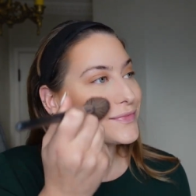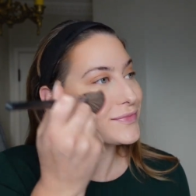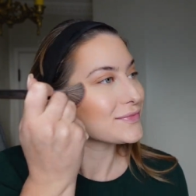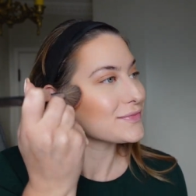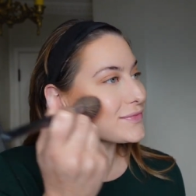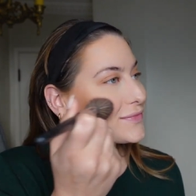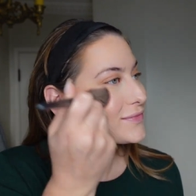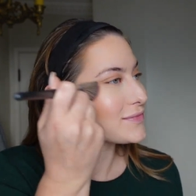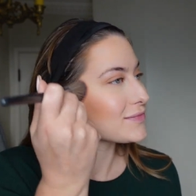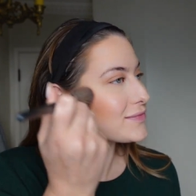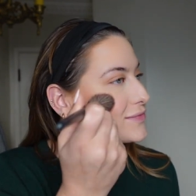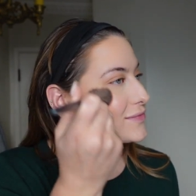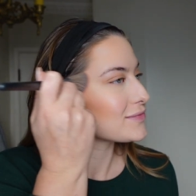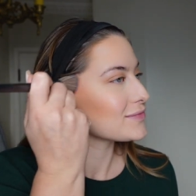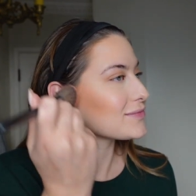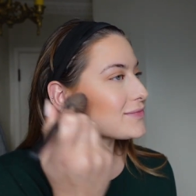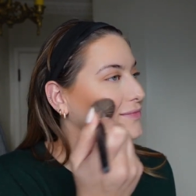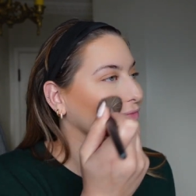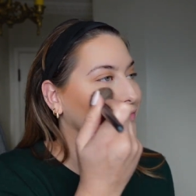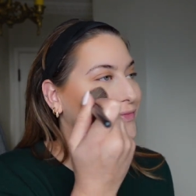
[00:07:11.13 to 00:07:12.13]
I really
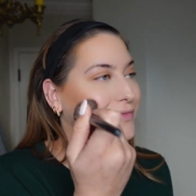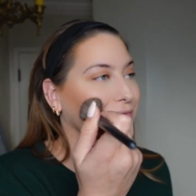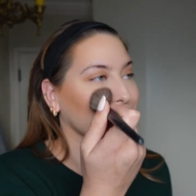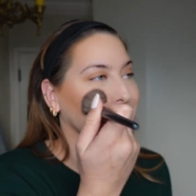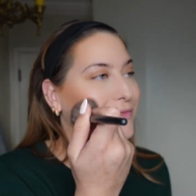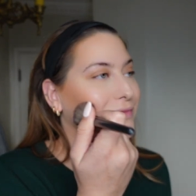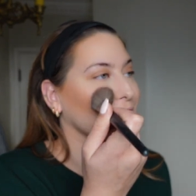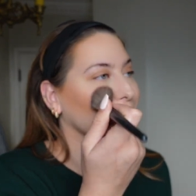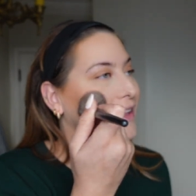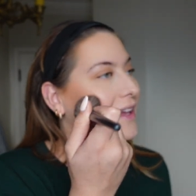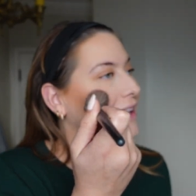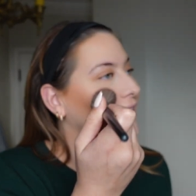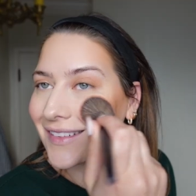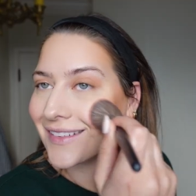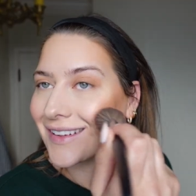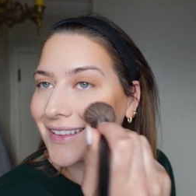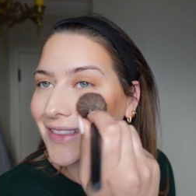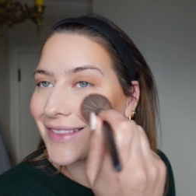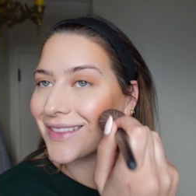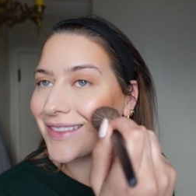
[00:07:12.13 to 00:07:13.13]
go to town
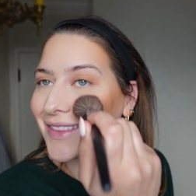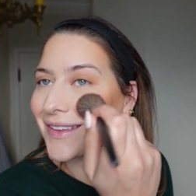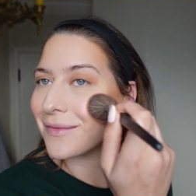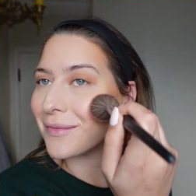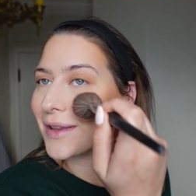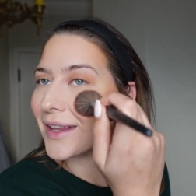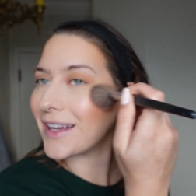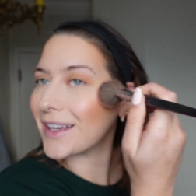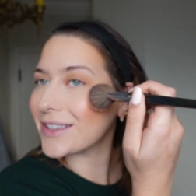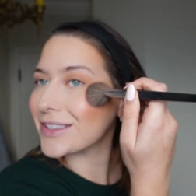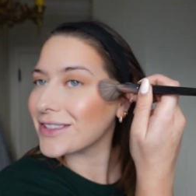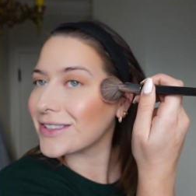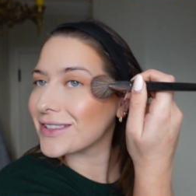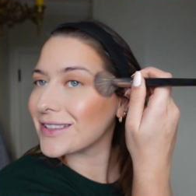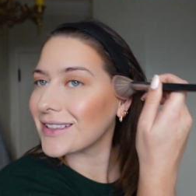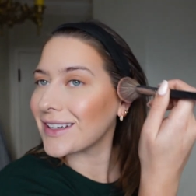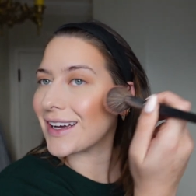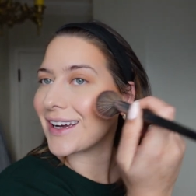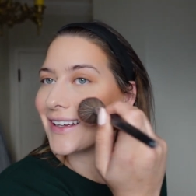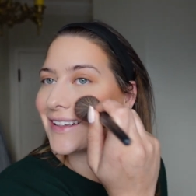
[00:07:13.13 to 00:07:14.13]
with the blush.
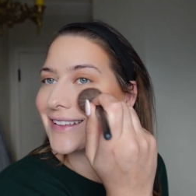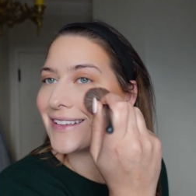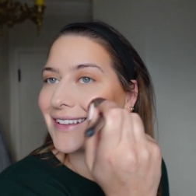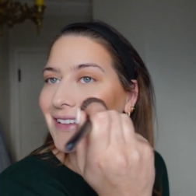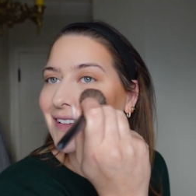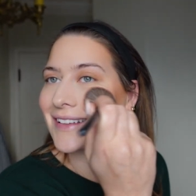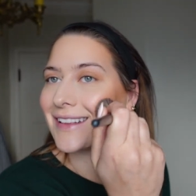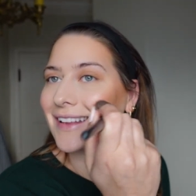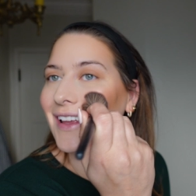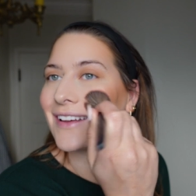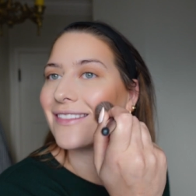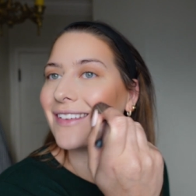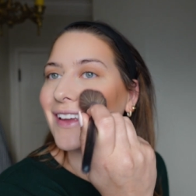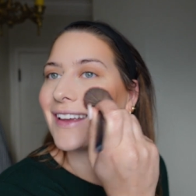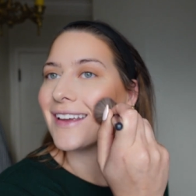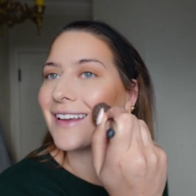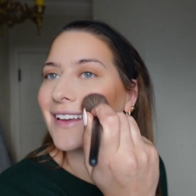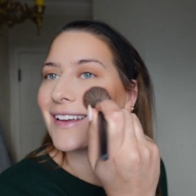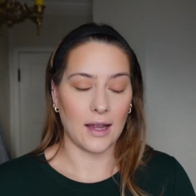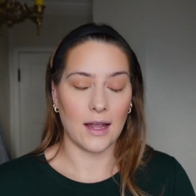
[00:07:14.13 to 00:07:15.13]
I just love it.